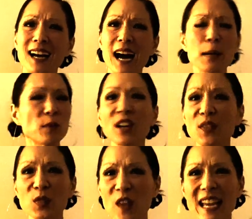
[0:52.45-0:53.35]
I am not a
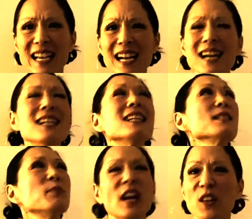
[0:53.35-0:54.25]
thing. I
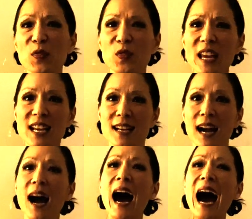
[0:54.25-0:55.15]
am not a thing.
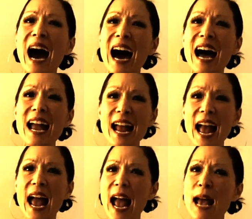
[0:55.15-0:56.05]
I
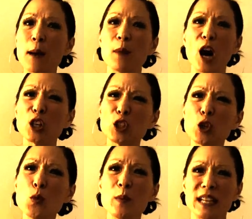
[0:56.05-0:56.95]
am a
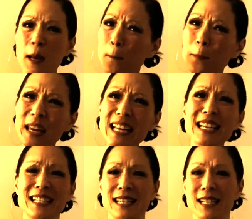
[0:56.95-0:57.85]
human
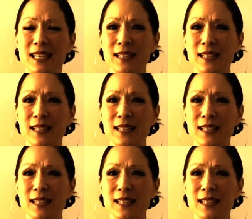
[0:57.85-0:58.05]
being.